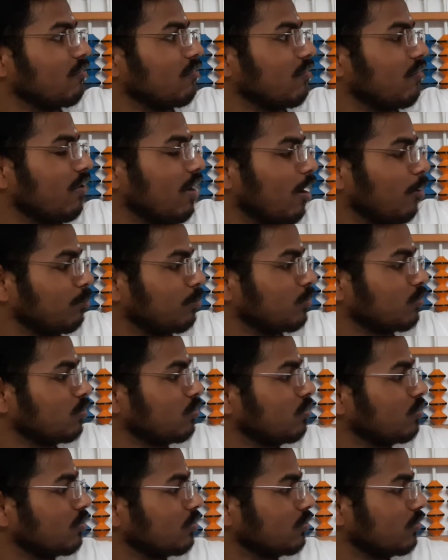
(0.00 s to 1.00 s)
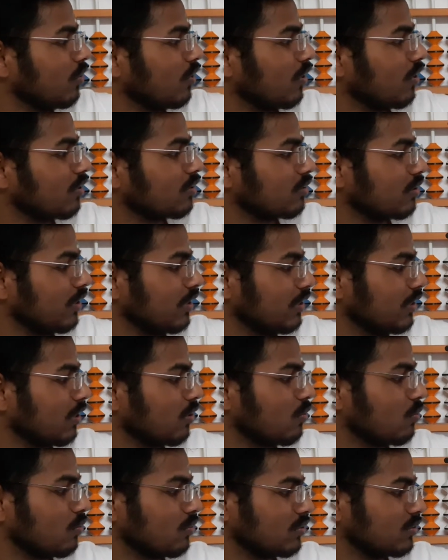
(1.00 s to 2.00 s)
up to you're in the
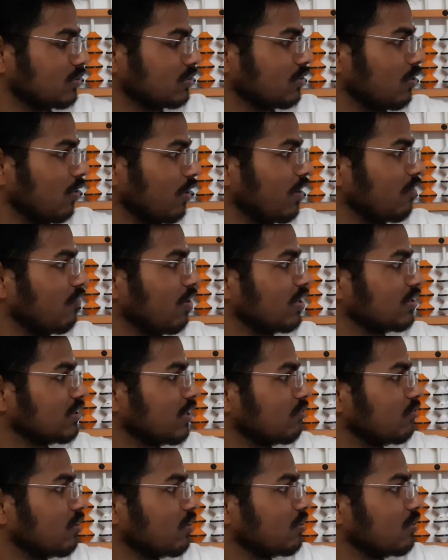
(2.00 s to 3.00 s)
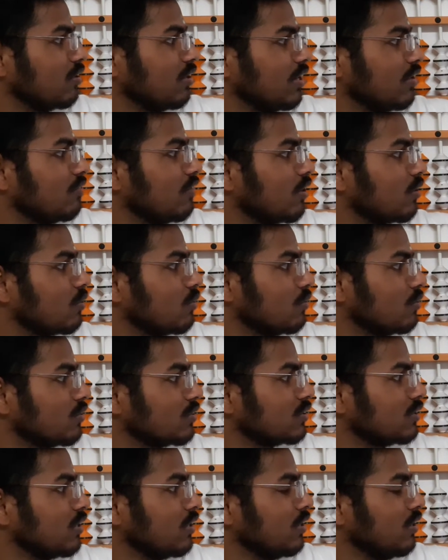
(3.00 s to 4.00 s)
course. Okay, once after you leave the
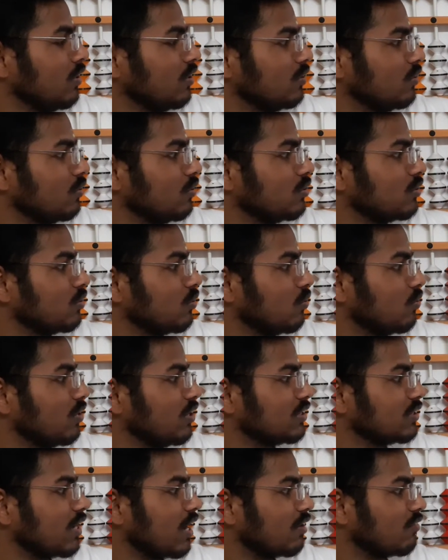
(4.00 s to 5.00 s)
course, you will slowly start